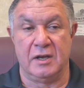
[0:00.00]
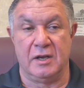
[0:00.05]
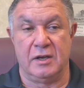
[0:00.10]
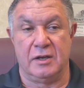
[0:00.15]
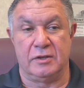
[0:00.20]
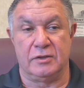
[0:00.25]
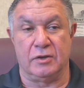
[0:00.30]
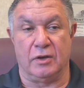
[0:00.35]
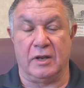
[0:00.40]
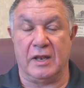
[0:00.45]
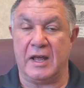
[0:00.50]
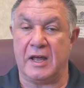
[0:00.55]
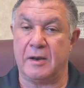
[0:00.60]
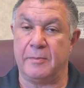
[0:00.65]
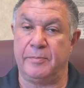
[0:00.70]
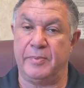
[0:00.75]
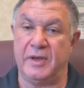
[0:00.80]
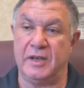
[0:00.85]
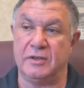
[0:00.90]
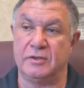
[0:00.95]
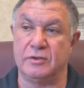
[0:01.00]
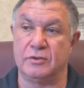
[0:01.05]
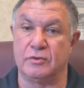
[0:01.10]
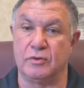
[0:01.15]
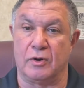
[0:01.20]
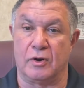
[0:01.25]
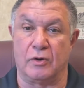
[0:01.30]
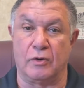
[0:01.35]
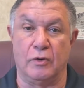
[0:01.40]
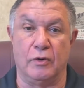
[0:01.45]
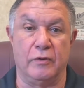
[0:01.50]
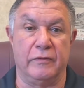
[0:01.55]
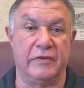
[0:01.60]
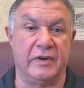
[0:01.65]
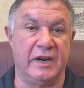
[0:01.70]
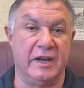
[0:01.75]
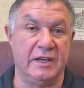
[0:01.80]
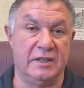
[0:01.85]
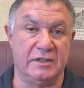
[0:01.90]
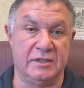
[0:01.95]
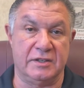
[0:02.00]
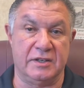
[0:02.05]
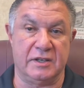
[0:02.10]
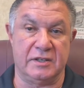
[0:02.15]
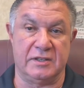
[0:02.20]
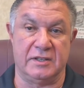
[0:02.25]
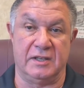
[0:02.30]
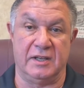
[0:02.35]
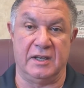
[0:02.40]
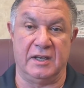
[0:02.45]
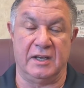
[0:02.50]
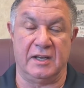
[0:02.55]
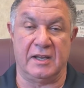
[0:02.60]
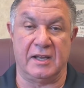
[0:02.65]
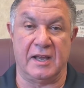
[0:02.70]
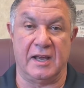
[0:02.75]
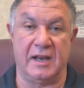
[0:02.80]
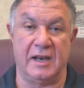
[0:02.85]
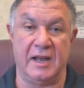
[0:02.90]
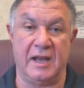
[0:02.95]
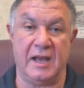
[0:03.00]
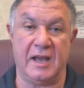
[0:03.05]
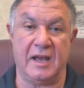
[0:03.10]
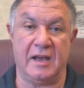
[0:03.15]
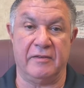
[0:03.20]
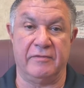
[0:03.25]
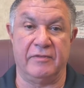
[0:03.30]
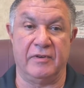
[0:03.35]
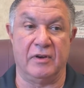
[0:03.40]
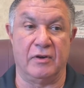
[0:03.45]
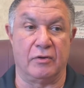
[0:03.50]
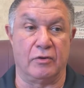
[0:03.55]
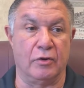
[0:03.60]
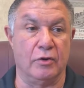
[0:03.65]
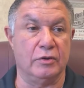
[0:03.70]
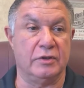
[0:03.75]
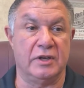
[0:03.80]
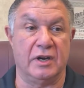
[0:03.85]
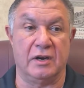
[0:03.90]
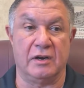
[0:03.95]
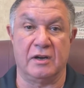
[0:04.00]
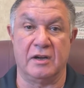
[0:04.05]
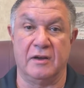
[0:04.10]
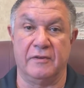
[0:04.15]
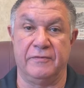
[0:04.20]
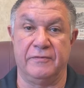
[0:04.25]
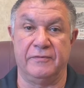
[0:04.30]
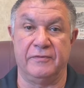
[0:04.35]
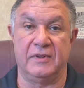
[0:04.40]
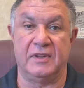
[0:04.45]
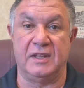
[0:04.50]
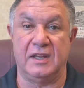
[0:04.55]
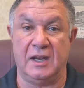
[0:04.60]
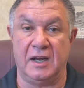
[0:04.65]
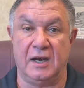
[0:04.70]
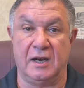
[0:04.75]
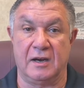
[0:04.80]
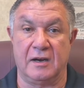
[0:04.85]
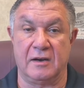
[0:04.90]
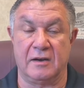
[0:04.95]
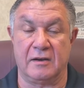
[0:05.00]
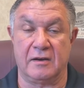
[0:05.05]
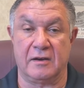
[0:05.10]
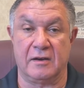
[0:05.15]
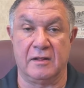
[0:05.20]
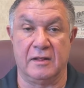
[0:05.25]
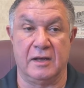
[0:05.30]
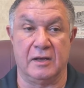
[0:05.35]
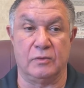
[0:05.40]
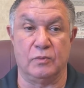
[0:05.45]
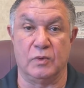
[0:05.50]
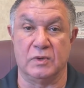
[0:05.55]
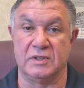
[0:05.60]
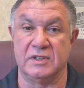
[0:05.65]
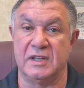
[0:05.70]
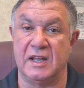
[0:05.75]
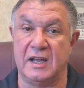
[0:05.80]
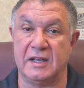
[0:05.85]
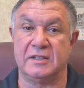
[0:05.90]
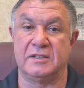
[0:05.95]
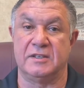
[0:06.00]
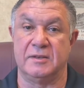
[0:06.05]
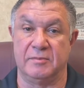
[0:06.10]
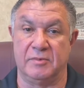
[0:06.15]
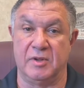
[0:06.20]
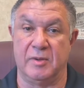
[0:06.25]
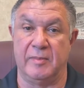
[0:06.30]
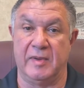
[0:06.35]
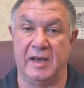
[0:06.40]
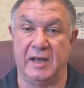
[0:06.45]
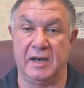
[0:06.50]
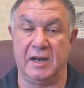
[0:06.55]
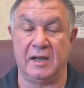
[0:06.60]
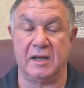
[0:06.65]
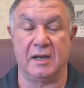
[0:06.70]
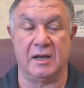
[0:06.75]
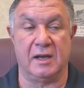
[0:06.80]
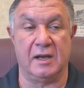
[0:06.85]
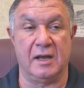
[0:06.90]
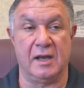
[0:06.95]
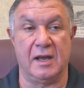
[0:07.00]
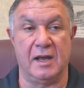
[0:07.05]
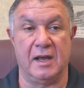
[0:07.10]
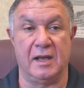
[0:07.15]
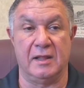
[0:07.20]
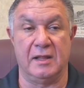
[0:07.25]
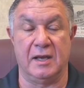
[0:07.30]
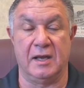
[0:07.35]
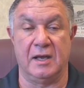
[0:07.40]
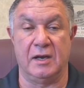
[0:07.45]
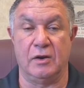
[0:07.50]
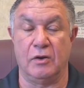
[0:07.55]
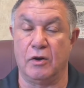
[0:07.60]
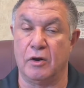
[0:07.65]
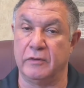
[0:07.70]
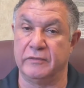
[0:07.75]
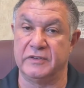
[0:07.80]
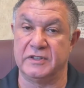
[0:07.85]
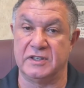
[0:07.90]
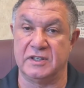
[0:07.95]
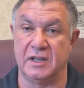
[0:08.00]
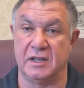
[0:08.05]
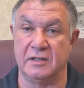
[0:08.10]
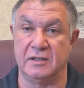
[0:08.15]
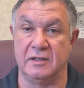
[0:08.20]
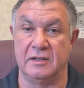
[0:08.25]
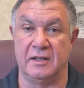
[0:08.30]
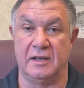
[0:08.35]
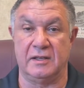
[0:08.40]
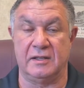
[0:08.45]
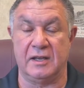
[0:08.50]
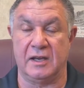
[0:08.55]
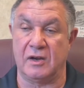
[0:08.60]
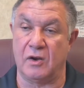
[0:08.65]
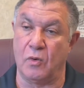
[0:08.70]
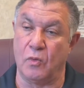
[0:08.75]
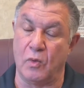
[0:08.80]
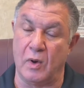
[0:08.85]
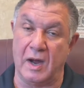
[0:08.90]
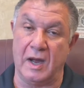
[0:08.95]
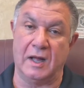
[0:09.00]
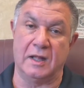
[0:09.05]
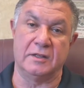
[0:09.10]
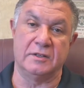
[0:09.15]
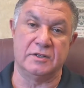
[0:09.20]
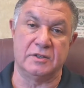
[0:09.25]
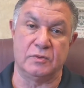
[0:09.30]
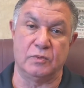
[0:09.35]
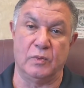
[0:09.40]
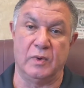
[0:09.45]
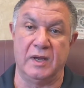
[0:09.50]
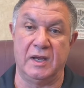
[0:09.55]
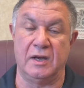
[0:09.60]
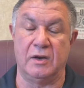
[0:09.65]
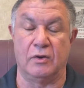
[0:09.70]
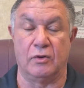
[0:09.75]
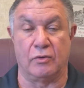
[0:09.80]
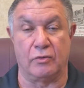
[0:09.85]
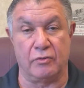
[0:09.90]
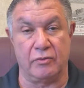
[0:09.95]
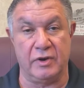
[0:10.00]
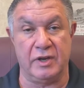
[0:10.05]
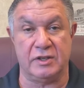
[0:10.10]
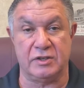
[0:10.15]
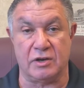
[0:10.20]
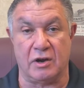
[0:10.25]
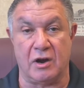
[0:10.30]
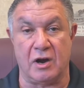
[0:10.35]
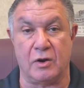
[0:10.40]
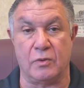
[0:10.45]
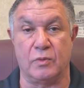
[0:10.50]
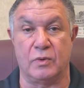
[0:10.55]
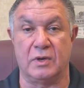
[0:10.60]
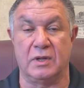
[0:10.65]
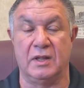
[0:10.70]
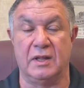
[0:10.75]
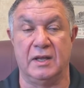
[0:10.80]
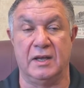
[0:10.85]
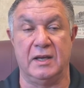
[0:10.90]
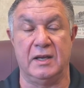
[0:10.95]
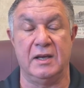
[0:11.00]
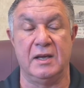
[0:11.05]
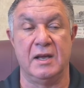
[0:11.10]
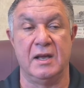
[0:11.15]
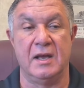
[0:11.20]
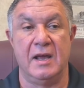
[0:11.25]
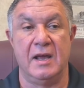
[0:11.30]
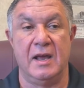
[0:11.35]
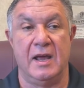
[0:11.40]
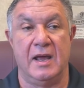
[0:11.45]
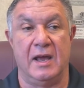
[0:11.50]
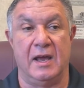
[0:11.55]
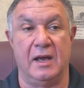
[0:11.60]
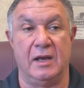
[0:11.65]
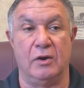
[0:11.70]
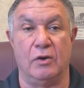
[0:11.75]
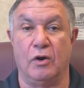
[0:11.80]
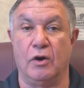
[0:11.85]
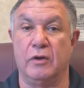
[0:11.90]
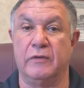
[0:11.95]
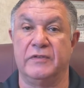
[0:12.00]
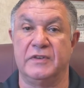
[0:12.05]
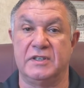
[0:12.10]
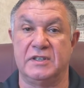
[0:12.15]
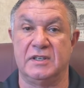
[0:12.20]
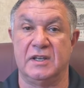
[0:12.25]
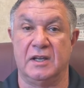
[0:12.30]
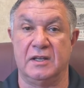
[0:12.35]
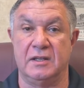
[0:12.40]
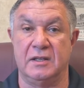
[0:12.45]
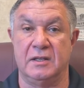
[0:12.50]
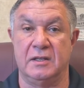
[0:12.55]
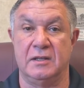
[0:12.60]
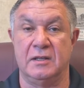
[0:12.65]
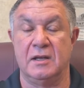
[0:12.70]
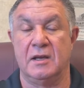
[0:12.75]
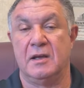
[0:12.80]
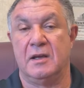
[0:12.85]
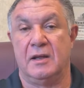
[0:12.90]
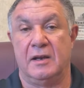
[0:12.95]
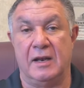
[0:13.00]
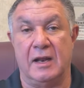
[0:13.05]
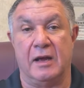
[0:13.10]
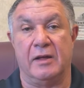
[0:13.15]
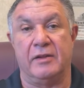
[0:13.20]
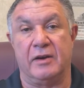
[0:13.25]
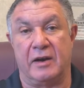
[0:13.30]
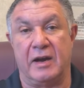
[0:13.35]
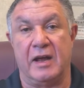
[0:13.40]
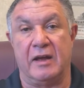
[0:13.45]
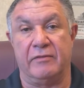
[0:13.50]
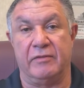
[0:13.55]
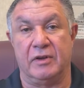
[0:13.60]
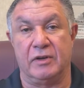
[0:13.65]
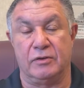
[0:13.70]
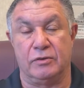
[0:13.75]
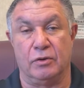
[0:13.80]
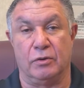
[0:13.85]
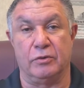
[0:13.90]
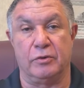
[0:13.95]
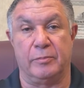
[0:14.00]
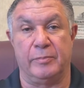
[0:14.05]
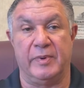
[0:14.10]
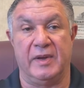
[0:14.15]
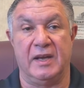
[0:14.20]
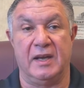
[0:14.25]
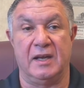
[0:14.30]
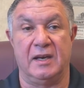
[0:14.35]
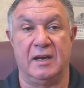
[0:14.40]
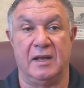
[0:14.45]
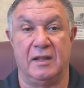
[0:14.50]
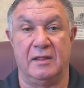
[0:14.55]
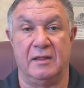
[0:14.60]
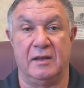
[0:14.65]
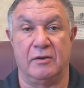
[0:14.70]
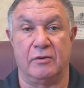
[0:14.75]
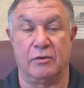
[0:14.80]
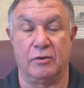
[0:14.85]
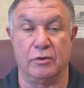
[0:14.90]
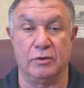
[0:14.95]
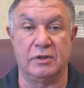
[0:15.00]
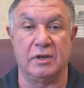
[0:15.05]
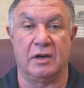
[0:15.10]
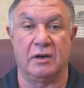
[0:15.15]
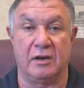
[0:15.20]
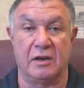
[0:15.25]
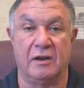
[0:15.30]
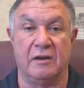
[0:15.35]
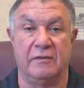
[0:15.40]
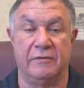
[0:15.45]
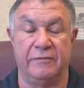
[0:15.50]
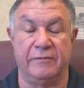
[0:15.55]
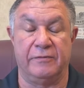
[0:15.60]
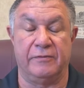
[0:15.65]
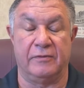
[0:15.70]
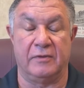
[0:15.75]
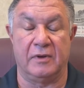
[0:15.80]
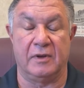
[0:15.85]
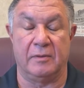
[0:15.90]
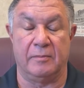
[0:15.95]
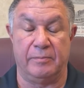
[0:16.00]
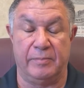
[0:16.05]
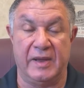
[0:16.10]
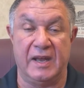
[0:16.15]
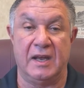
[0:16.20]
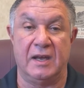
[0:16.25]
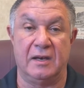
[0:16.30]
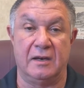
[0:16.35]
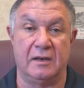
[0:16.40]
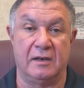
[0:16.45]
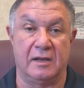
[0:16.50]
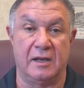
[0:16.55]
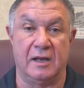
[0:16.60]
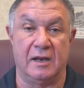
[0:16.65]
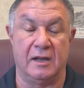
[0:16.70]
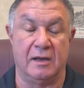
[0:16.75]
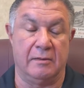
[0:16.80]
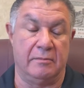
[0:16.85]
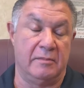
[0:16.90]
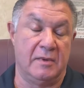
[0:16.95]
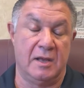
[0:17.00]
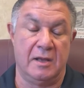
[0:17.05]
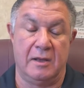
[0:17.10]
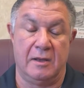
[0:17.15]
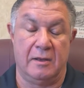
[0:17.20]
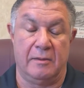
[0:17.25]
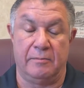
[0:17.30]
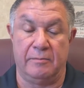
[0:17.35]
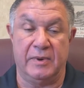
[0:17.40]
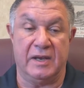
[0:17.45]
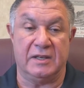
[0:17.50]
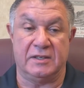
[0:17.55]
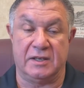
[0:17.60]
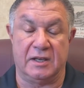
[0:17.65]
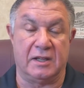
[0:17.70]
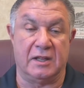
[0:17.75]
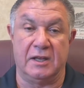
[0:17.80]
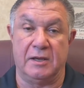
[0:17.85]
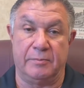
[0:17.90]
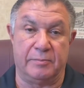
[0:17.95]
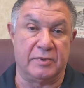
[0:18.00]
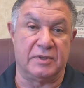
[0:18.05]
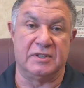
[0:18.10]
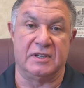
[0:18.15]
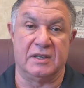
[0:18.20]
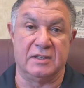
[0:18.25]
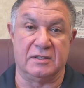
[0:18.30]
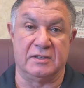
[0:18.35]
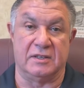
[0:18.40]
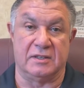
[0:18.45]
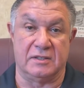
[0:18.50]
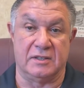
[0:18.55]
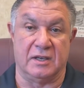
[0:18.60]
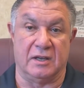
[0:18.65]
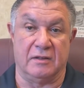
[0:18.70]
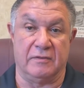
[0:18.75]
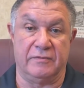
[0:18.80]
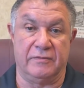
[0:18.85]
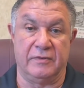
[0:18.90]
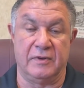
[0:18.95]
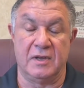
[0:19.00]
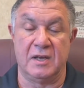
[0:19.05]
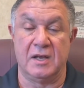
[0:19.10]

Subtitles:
So a lot of patients who are over age 60 can have a rotator cuff tear that was not symptomatic, and then all of a sudden they take a wild swing or reach awkwardly, and all of a sudden now they're having shoulder pain and their rotator cuff pain kind of basically presents itself.